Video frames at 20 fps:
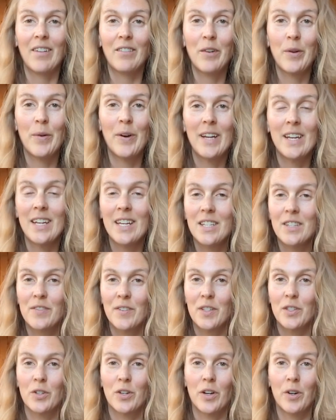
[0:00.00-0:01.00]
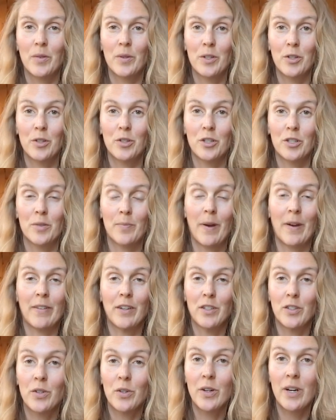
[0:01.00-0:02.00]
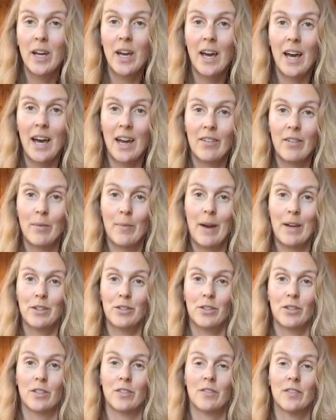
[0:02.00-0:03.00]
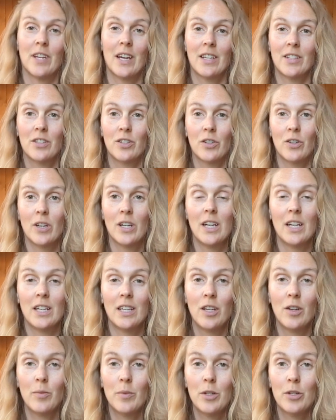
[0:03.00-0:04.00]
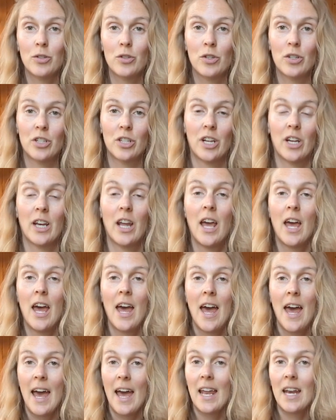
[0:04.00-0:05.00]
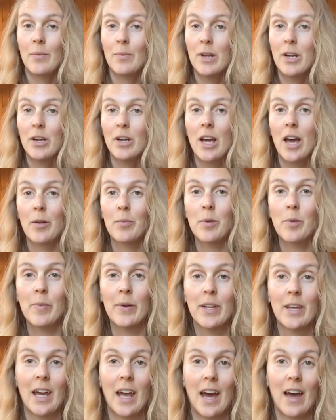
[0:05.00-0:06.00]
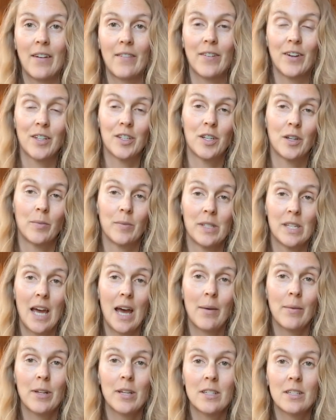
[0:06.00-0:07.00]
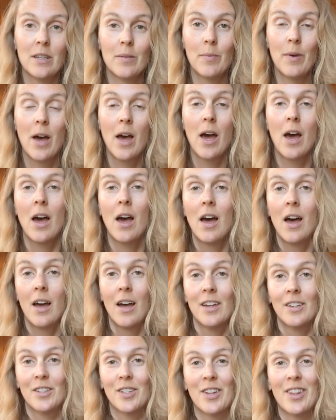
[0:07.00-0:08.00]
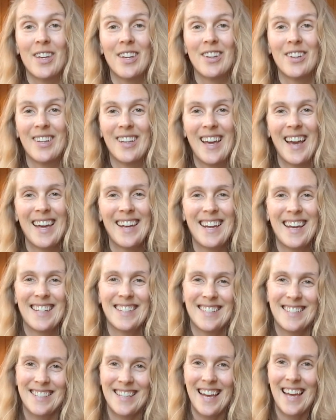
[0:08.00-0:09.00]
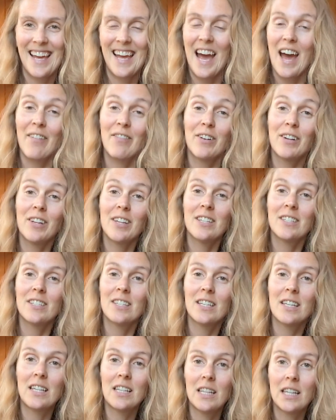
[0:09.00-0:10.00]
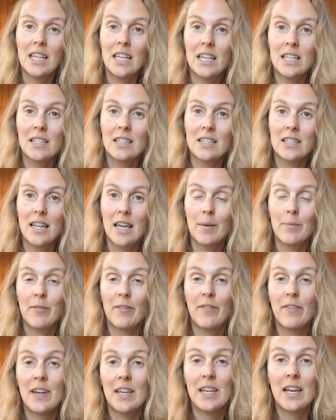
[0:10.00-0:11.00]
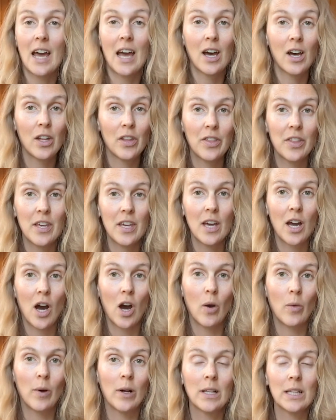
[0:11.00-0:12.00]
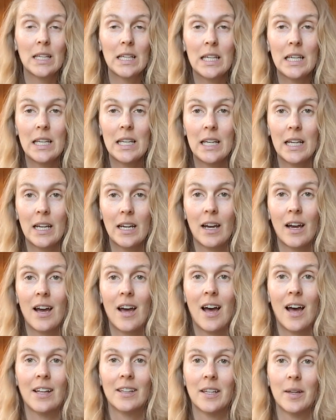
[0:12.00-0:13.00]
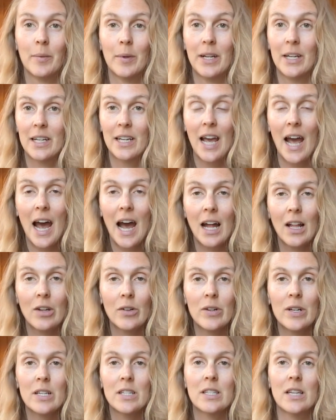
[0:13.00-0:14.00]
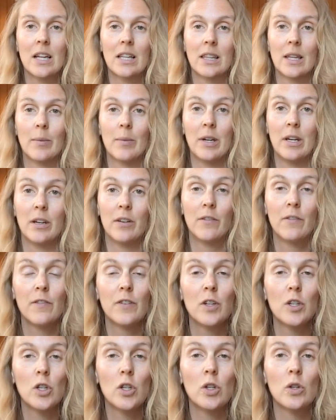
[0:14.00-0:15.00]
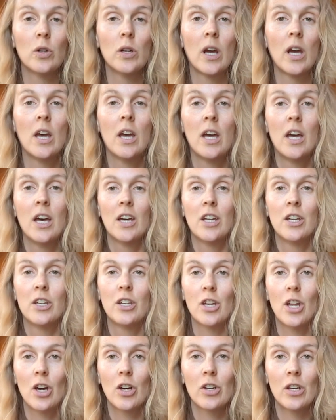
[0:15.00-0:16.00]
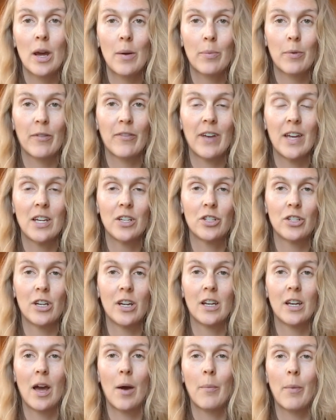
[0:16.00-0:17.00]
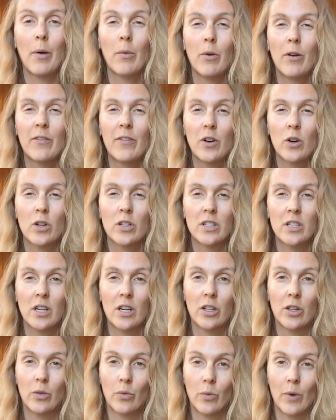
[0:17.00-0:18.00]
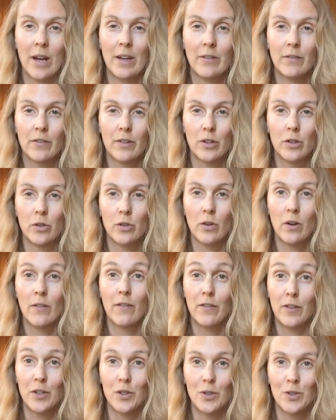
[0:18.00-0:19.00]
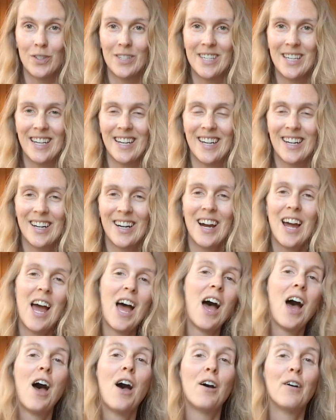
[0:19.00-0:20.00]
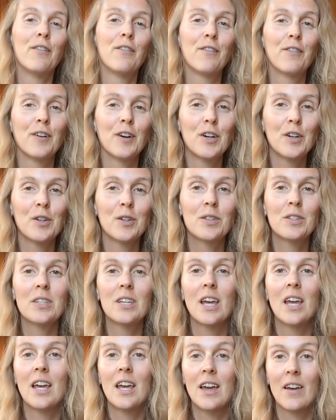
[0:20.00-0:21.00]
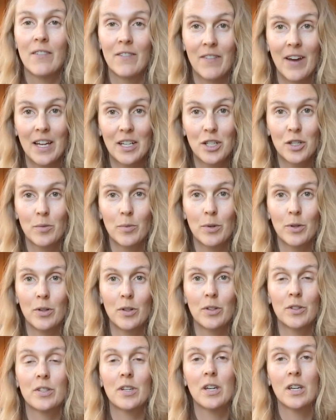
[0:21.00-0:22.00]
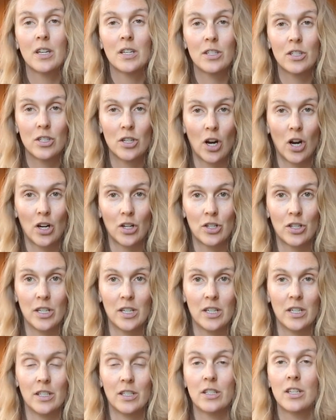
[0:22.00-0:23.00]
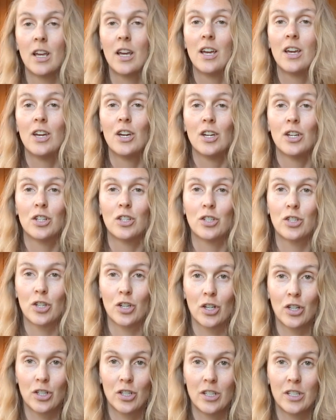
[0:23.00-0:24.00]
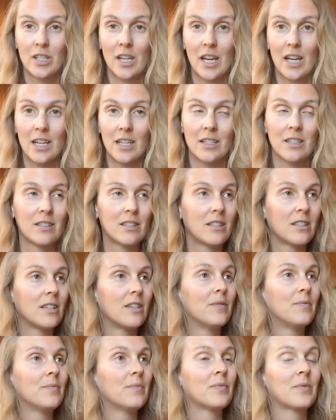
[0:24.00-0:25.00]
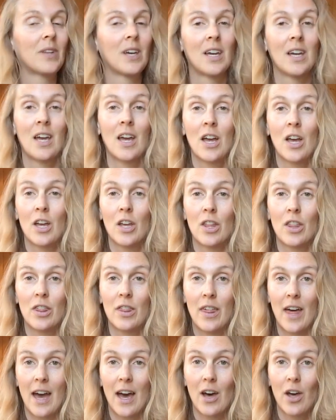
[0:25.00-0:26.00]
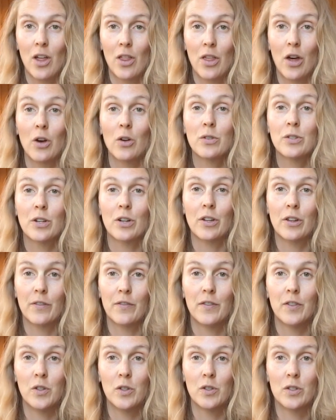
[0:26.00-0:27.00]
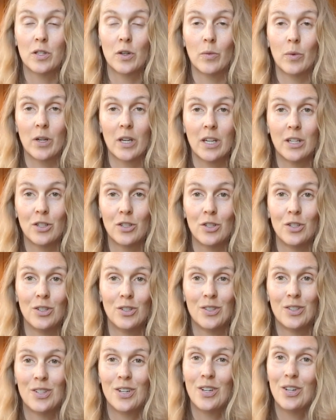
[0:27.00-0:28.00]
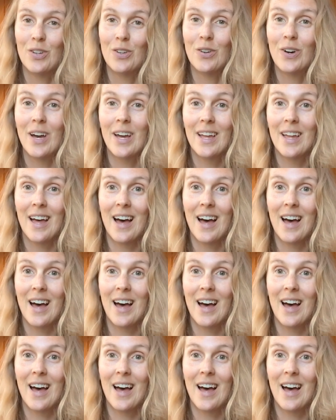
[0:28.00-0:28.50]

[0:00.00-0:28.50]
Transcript: everyone, it's Victoria with Nutrition by Victoria. I have a Master's of Science degree in Human Nutrition, and I'm here to help you build a high-functioning metabolism so that you can get and stay effortlessly lean, slim, fit, and healthy, all while eating unlimited calories, unlimited food, no deprivation, but we're focusing on the right foods here. Fruits, vegetables, starches, sugar to taste. Those are the foods that will get you to